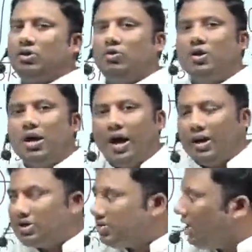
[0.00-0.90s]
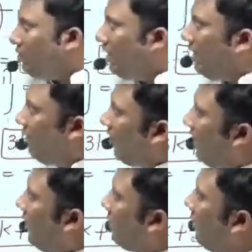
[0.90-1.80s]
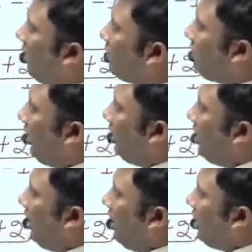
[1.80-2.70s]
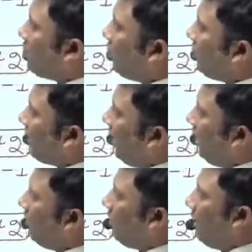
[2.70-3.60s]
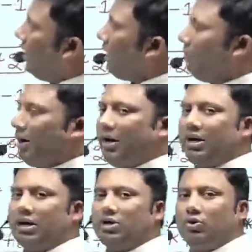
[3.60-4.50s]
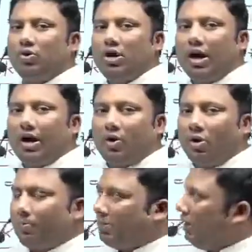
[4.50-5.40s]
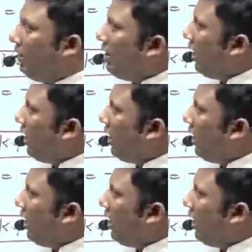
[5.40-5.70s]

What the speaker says: 2. Answer when divided by 3, it should give a reminder 2. I hope the